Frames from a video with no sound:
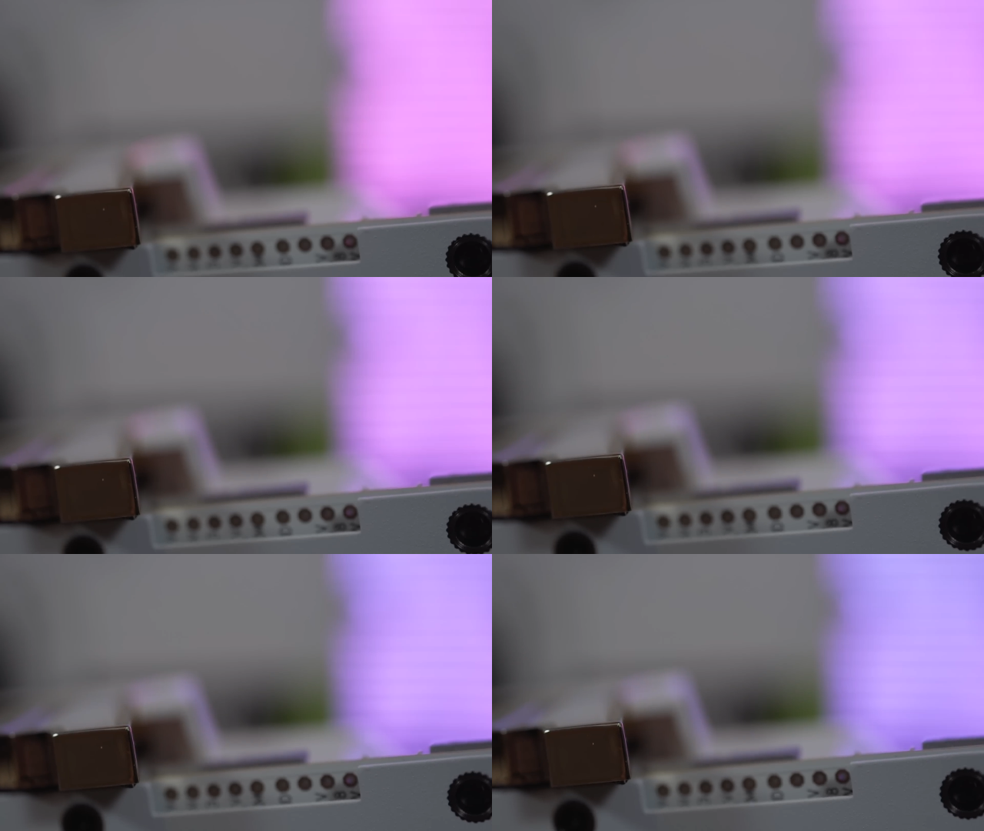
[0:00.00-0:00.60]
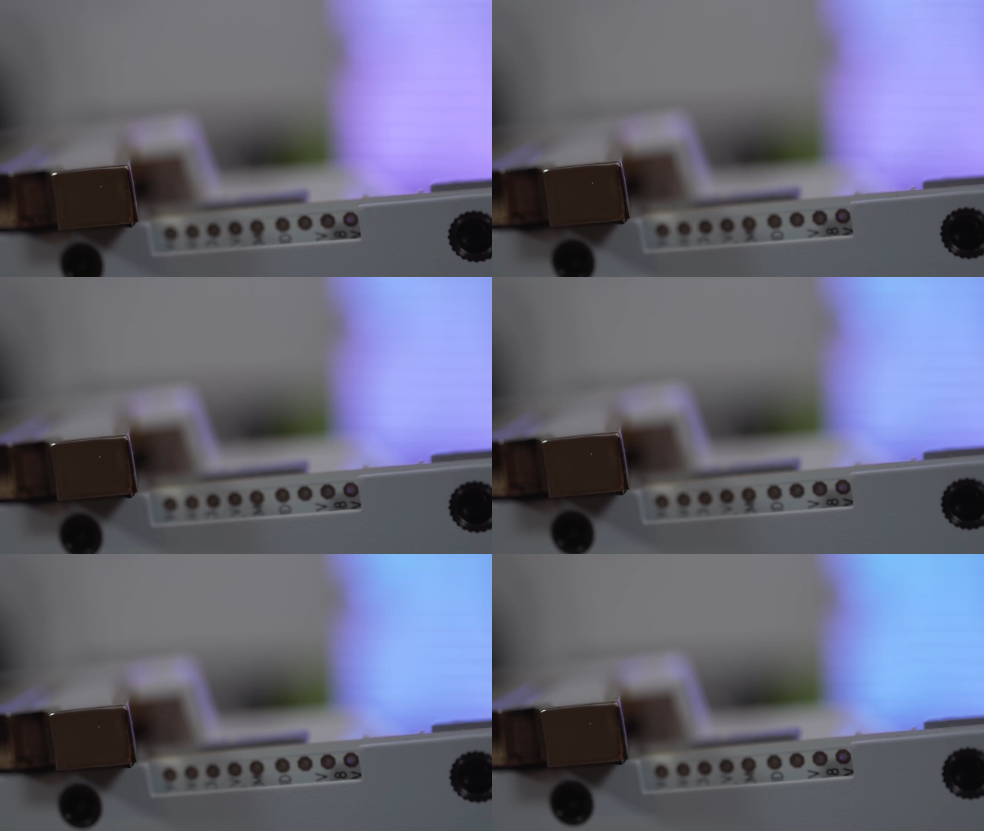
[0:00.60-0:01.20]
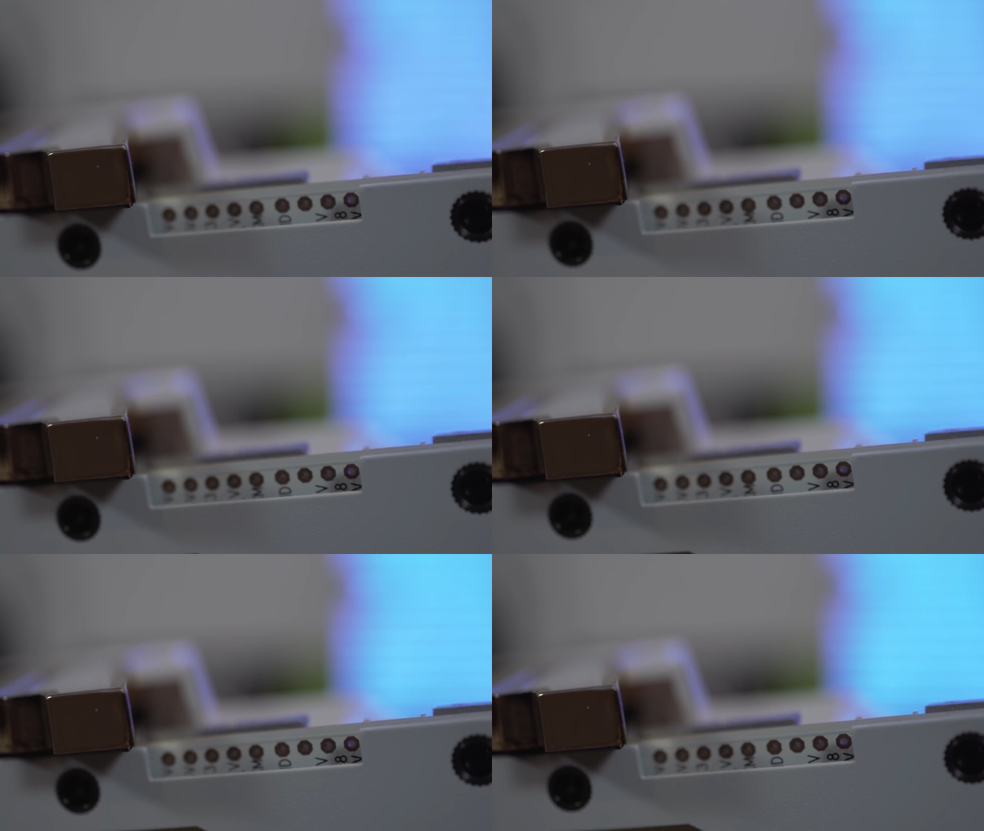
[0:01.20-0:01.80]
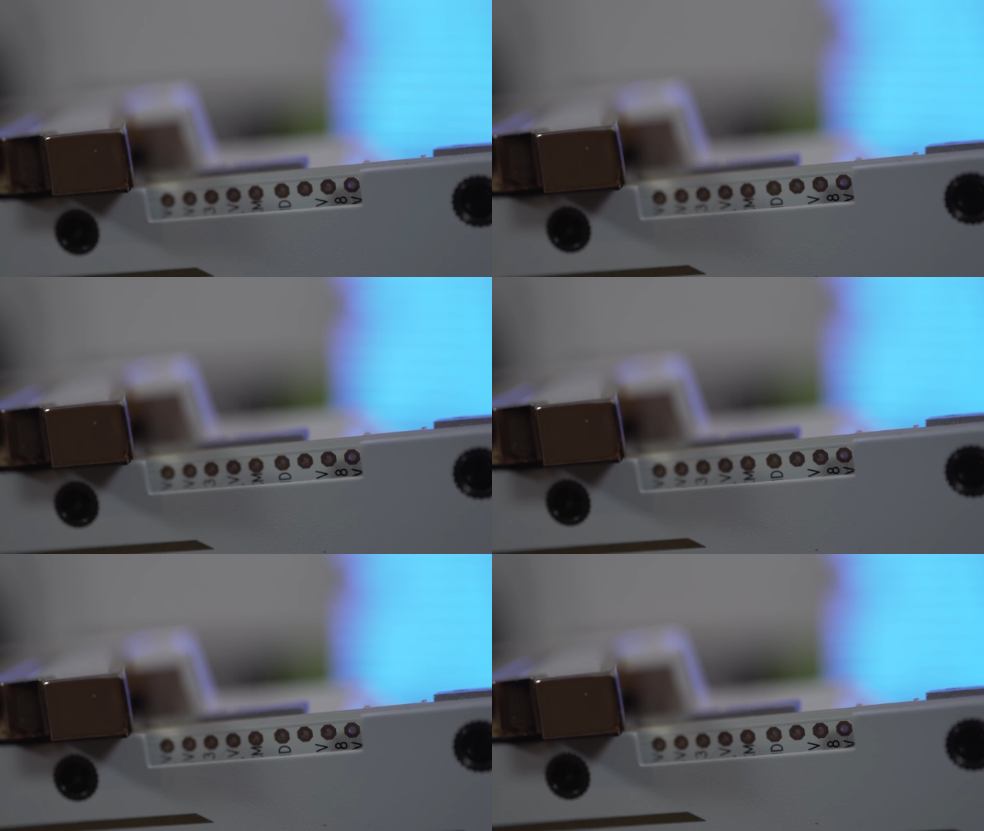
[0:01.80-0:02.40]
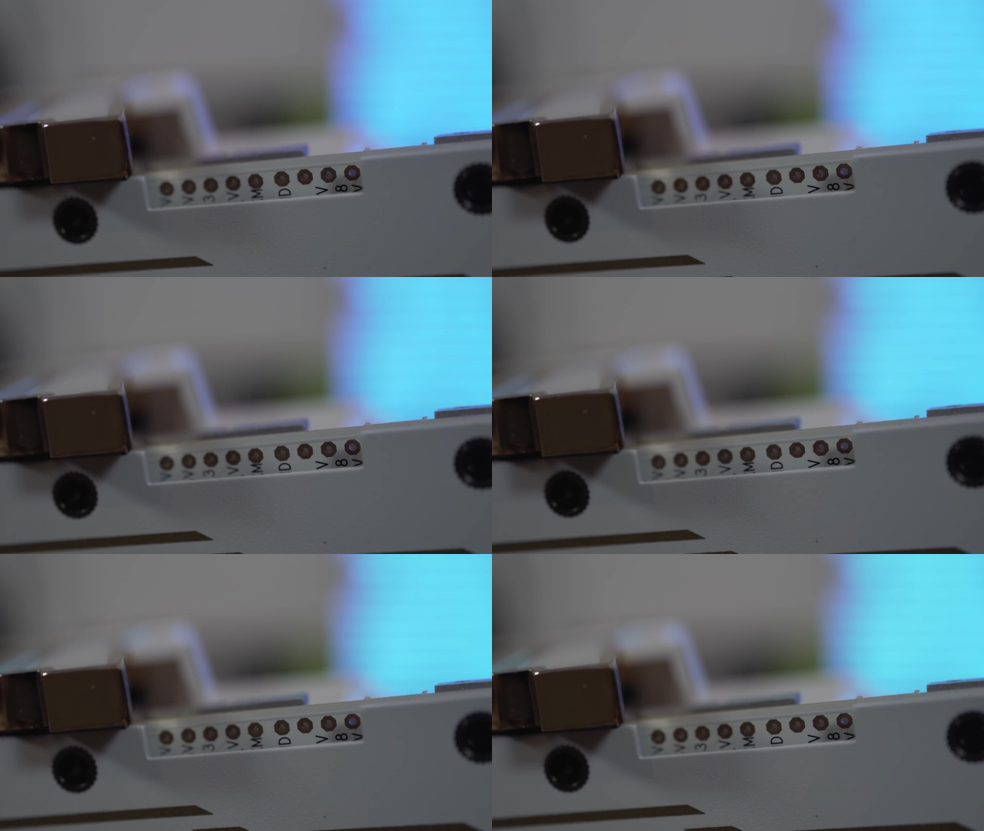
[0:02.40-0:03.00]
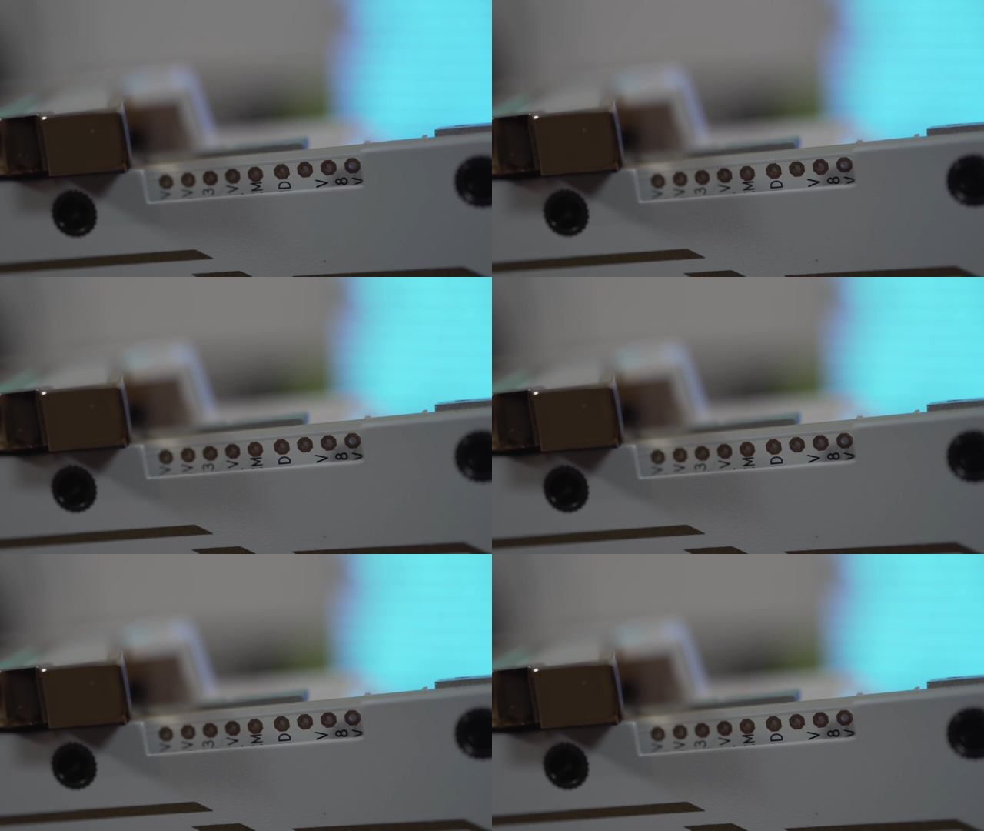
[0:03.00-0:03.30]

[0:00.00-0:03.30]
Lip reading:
(no speaker visible)